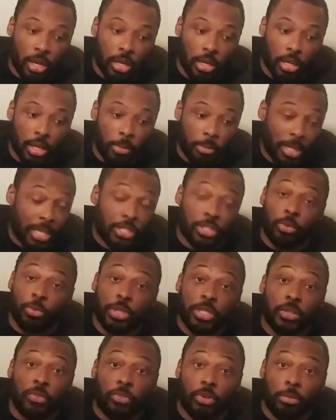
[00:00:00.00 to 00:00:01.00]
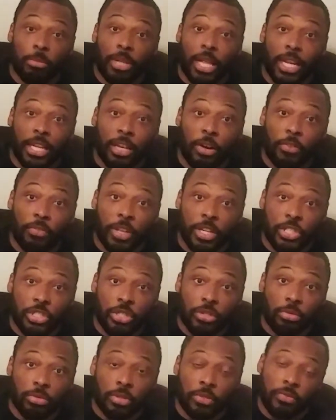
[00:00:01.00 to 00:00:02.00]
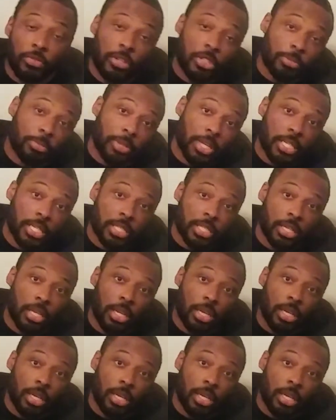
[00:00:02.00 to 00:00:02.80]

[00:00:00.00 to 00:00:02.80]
I mean, that's the reason for Black Health HQ in the first place.